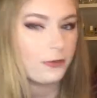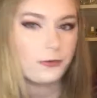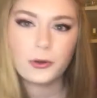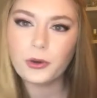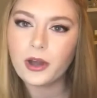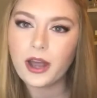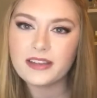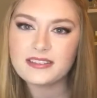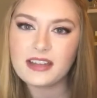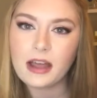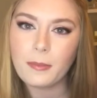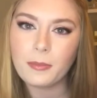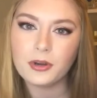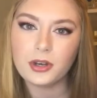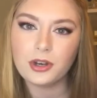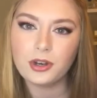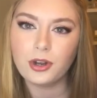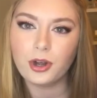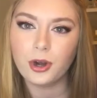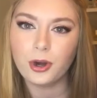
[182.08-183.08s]
if you guys
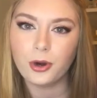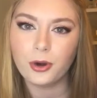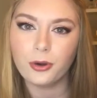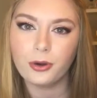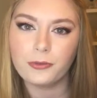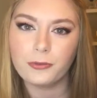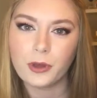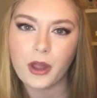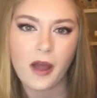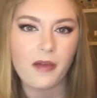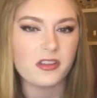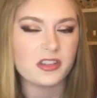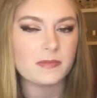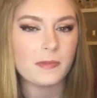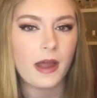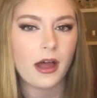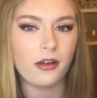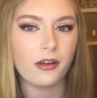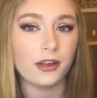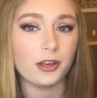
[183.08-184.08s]
happen to know, if you have this
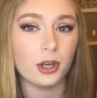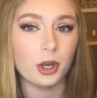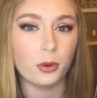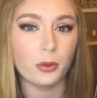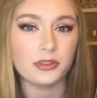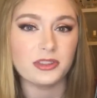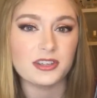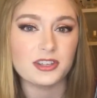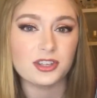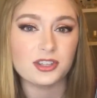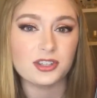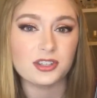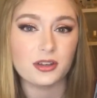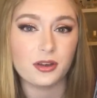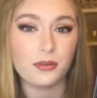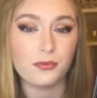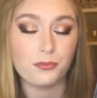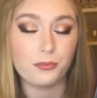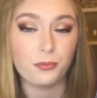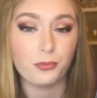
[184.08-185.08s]
palette and know what this
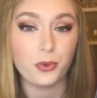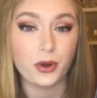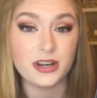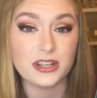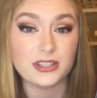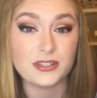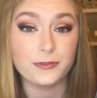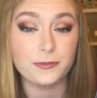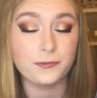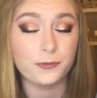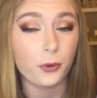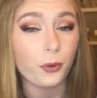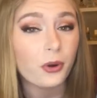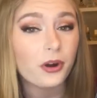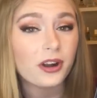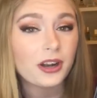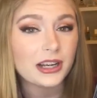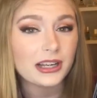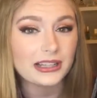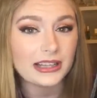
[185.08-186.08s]
one is
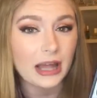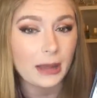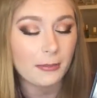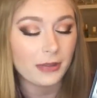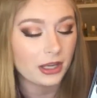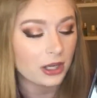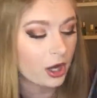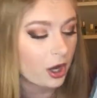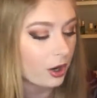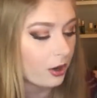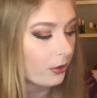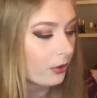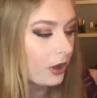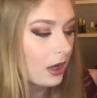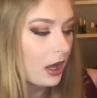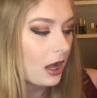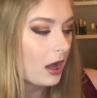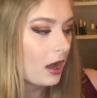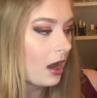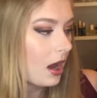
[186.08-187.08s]
for, let me know.
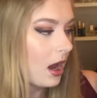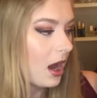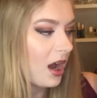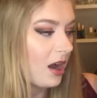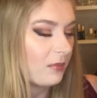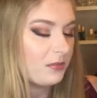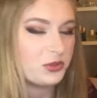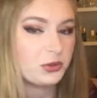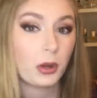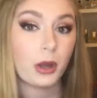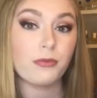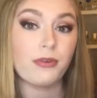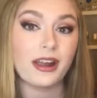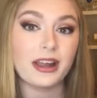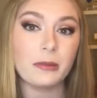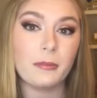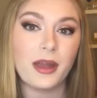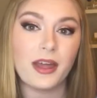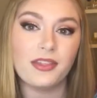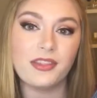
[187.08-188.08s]
Do I
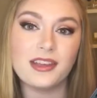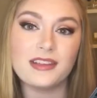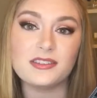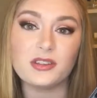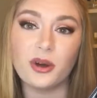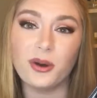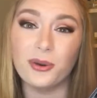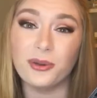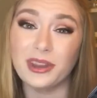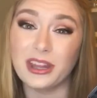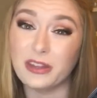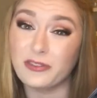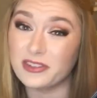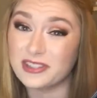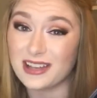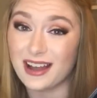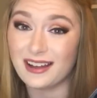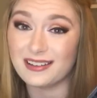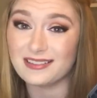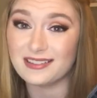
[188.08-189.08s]
recommend this only if
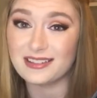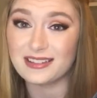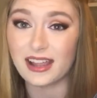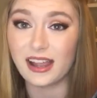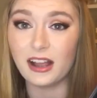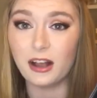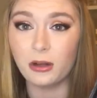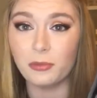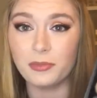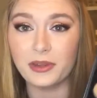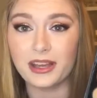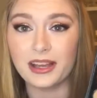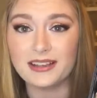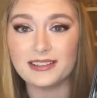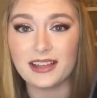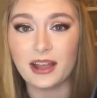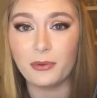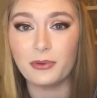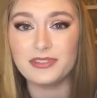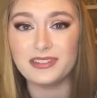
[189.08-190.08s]
it's on sale?
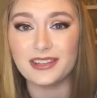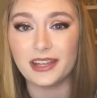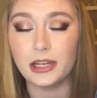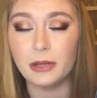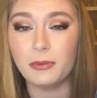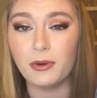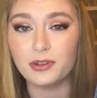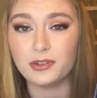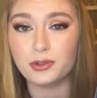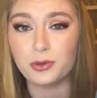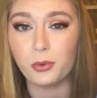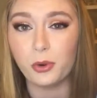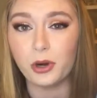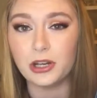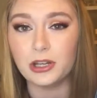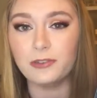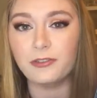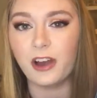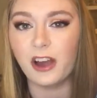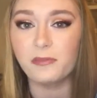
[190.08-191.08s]
Because I would say about
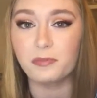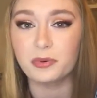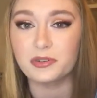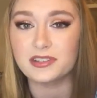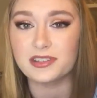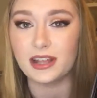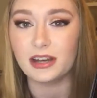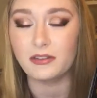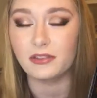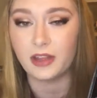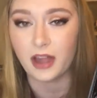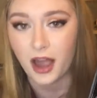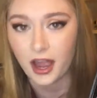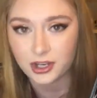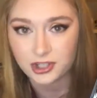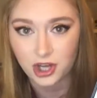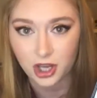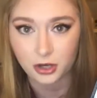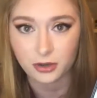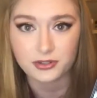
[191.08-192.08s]
25% of the
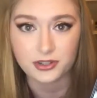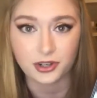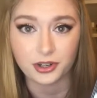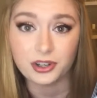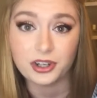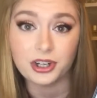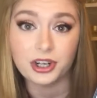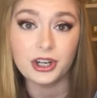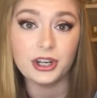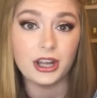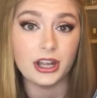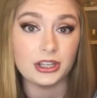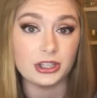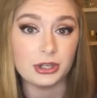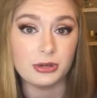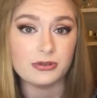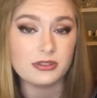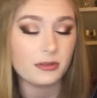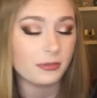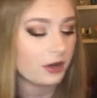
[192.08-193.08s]
eyeshadows are good and
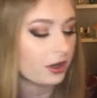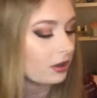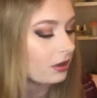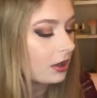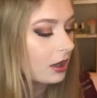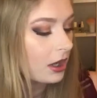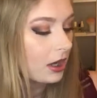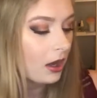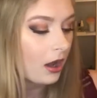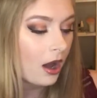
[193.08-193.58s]
usable.